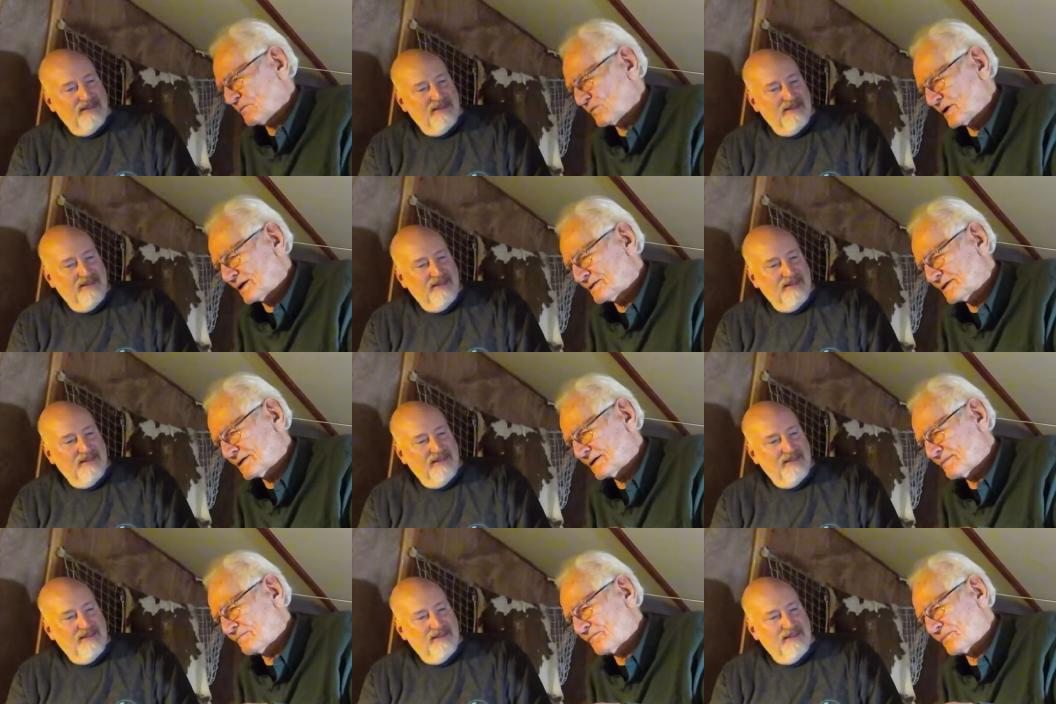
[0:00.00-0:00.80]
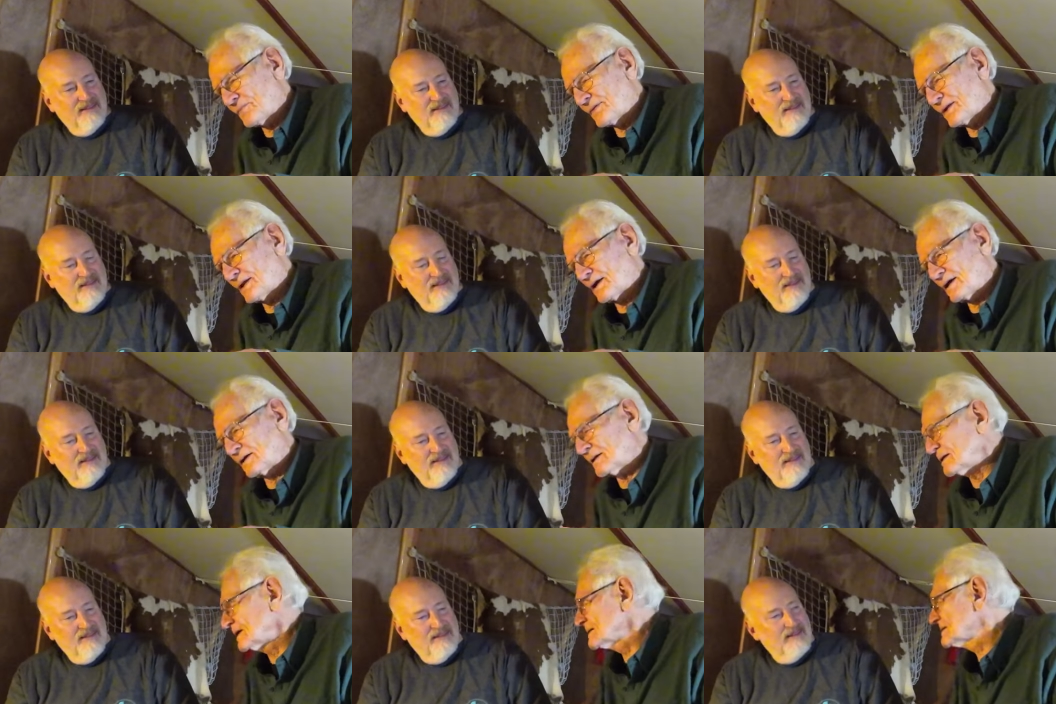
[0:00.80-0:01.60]
Speaker 1: with, uh,
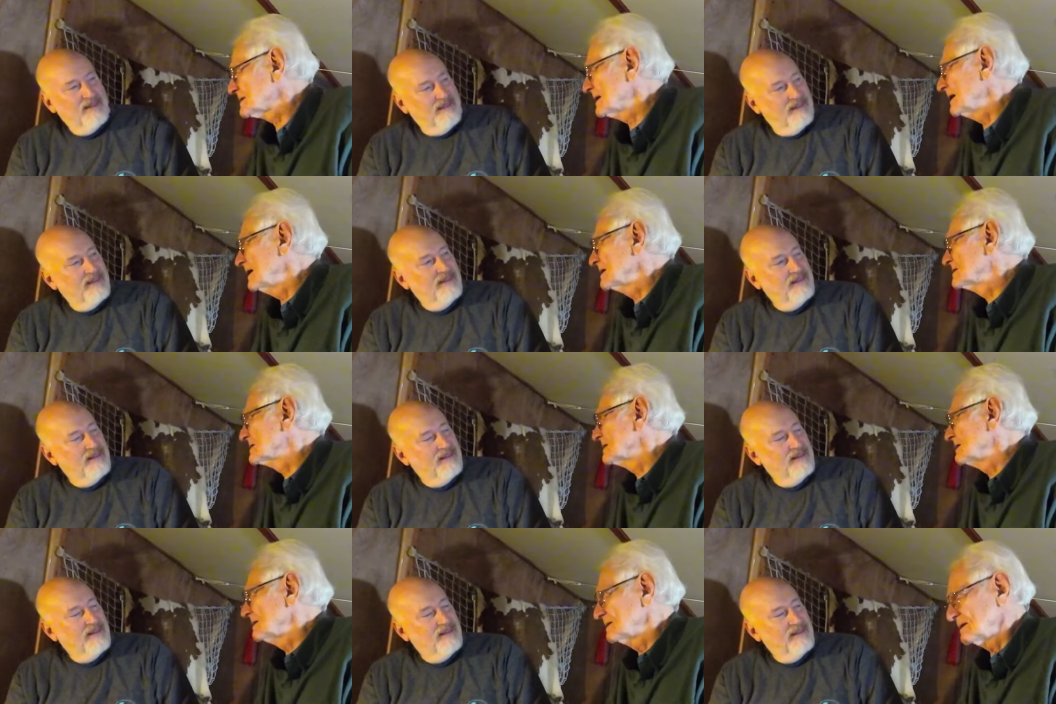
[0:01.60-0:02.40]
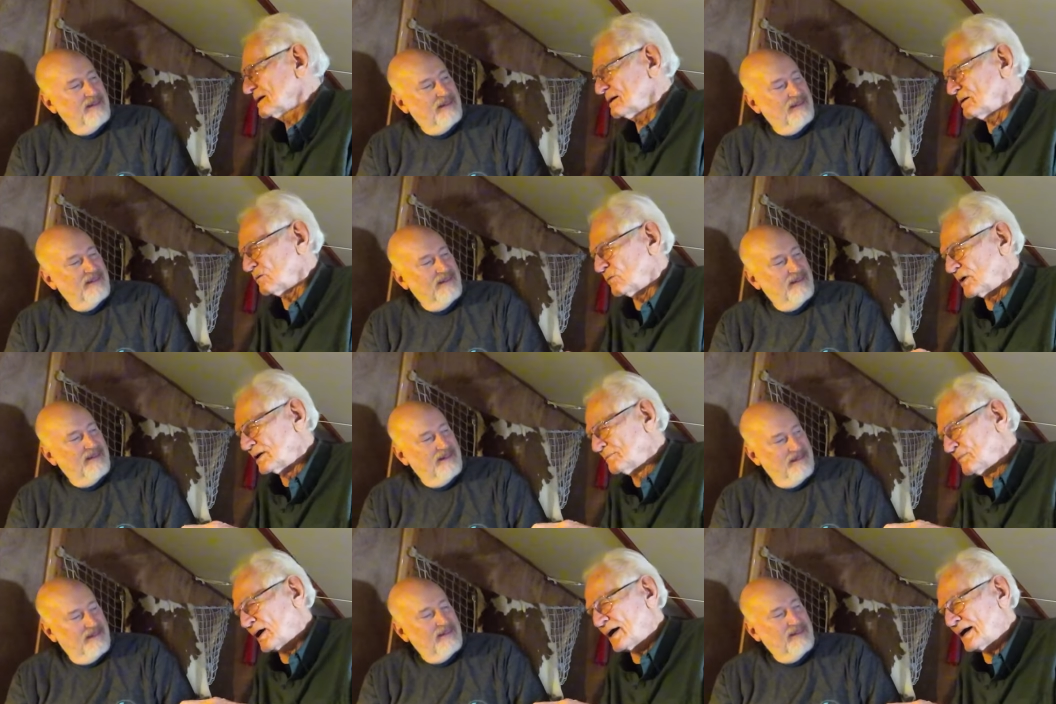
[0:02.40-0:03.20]
let's say it's a, a,
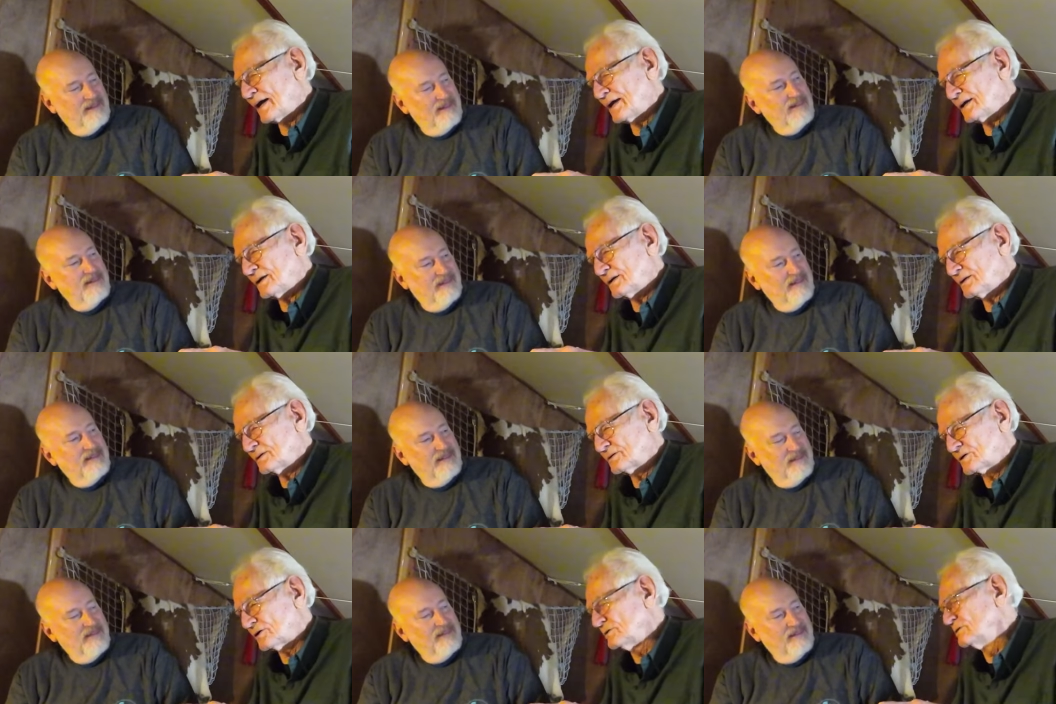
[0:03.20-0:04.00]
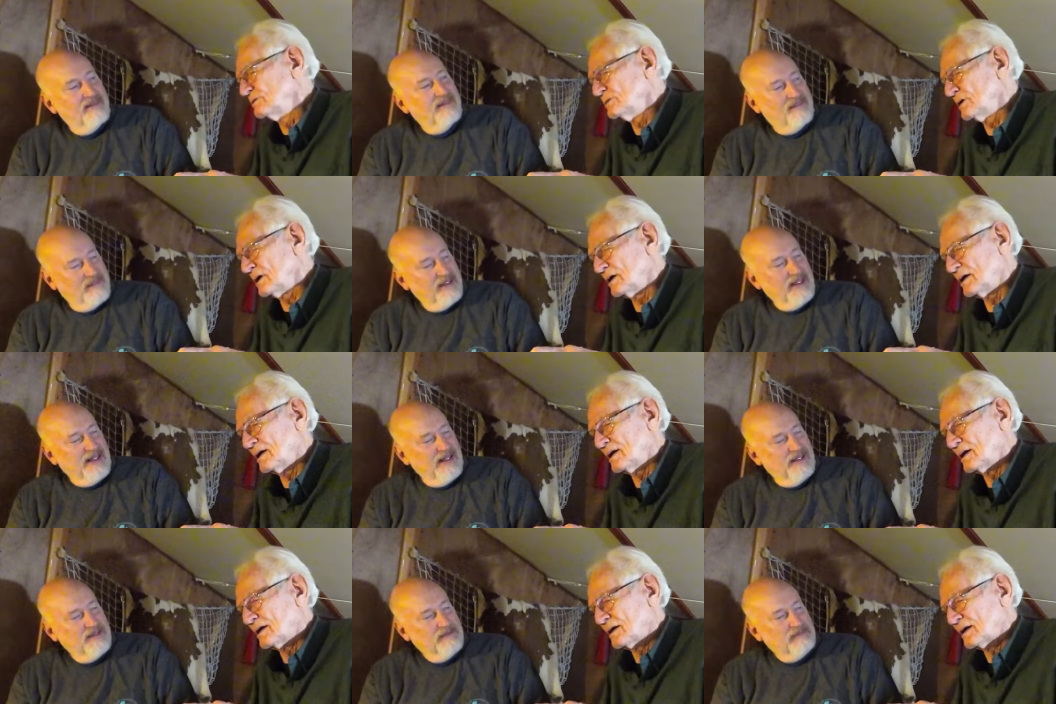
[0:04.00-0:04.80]
one by two.
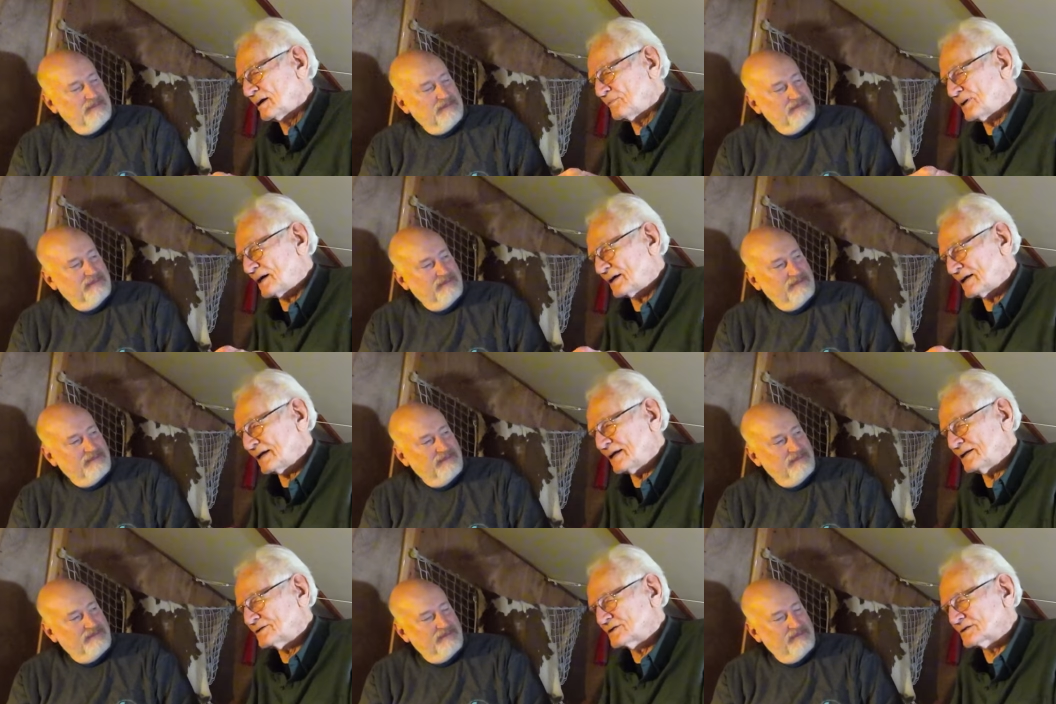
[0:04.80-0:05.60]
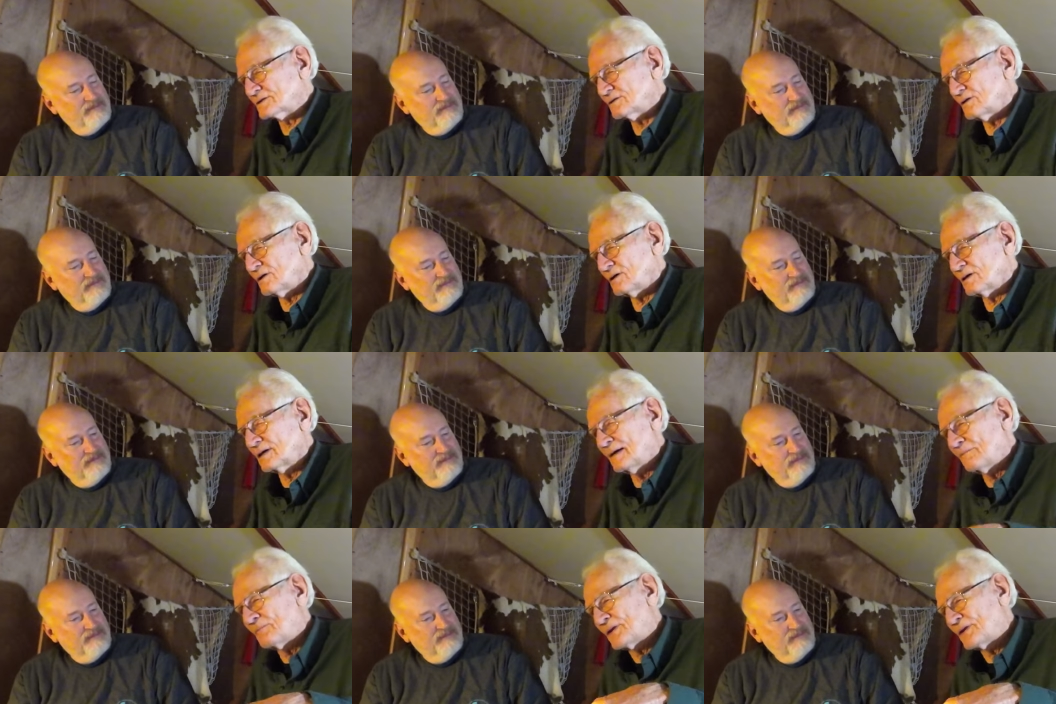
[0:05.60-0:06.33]
Yeah. About eight inches long.